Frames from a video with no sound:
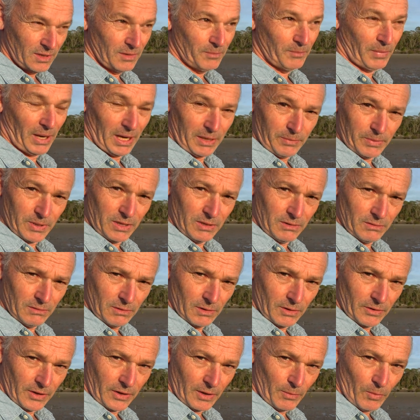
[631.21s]
Maybe
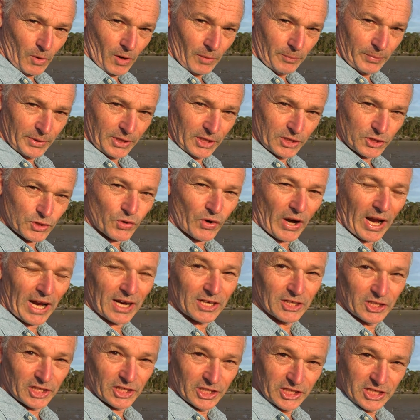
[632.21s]
there might be a
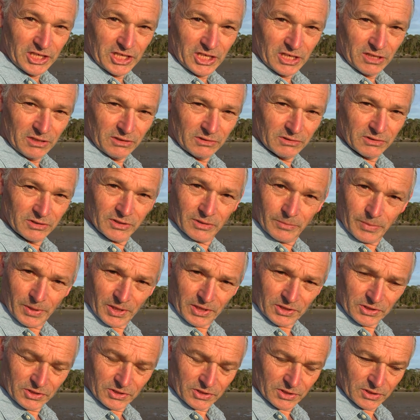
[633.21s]
track leading to the
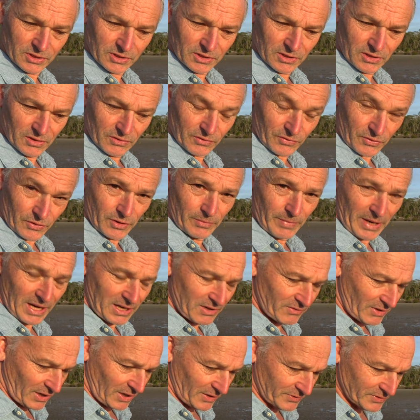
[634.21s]
beach through the
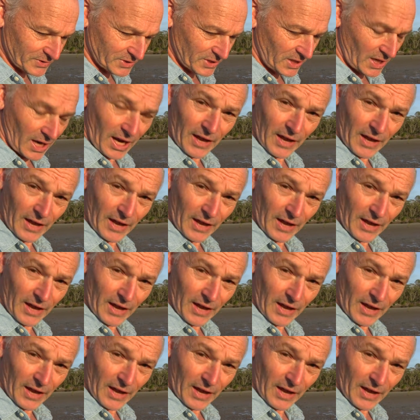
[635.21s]
mangroves.